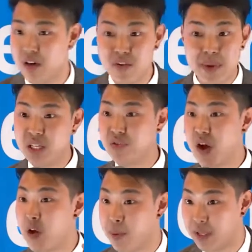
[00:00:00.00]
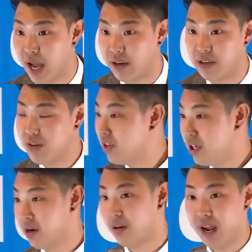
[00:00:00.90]
Everybody's very polite. Even
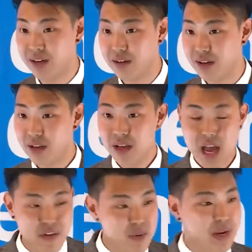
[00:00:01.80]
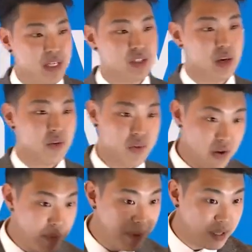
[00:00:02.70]
here, right? Everybody's
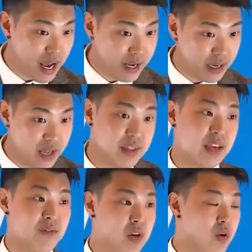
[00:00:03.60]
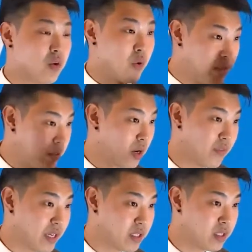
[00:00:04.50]
very polite and they give you great
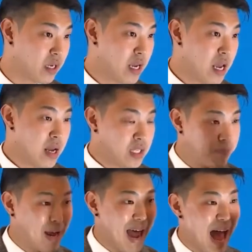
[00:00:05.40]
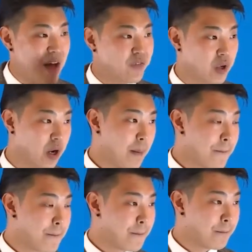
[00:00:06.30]
service. But after
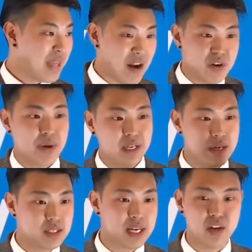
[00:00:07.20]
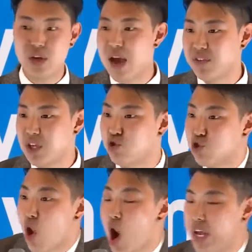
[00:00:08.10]
everybody does that, you have to
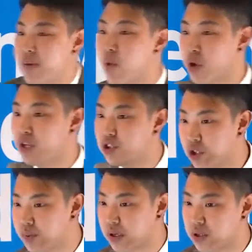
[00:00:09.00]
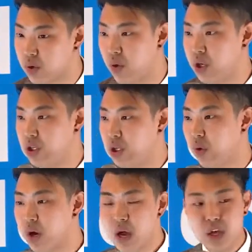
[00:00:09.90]
draw in more consumers. So what do?